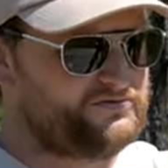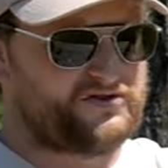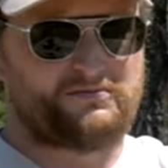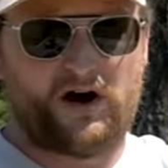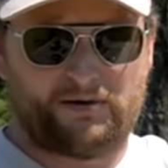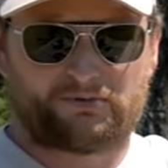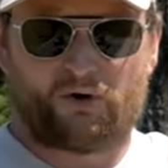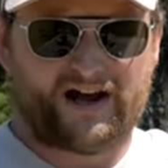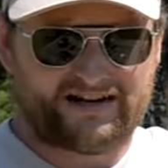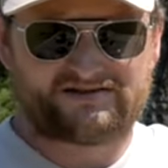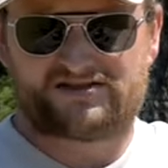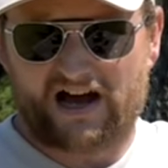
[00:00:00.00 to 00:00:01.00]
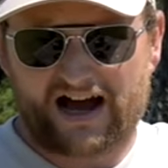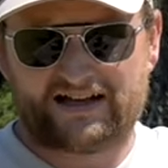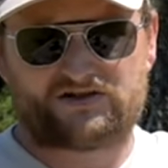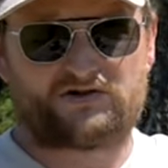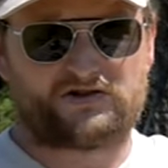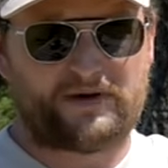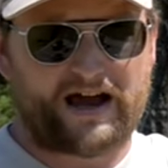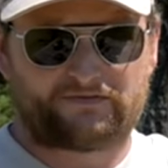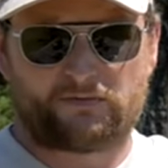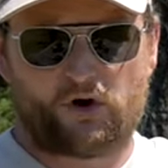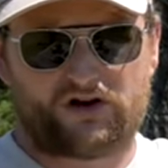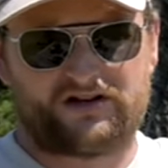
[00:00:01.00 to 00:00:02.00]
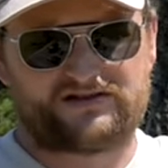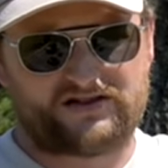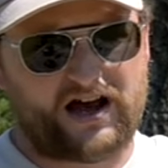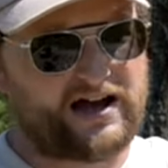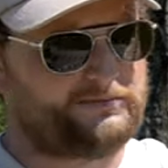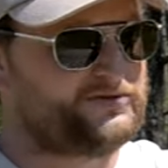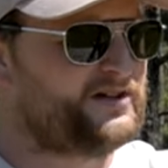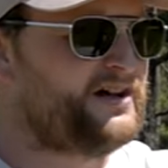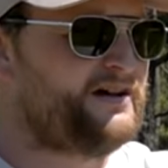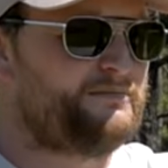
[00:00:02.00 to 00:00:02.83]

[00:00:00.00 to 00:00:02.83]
some upgraded sights or some aftermarket sights.